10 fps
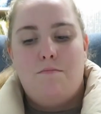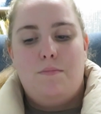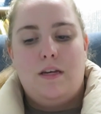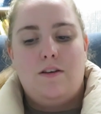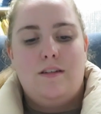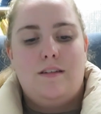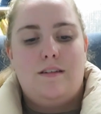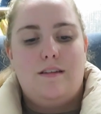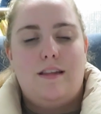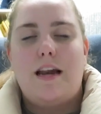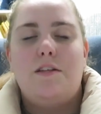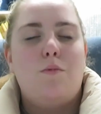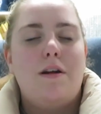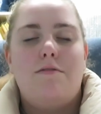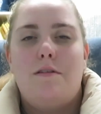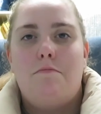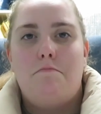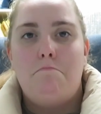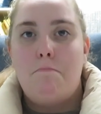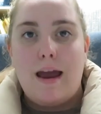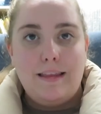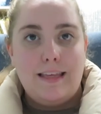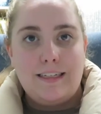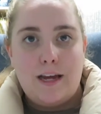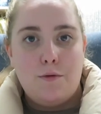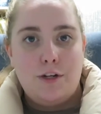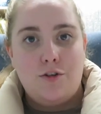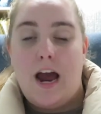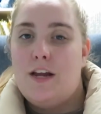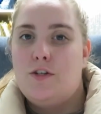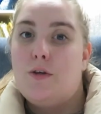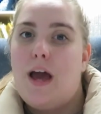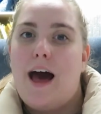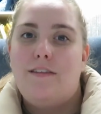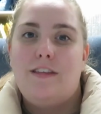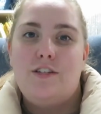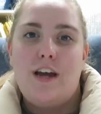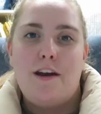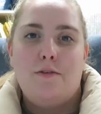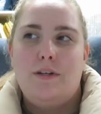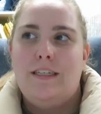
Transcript: because that is one of the main things I want to try and do out of this channel,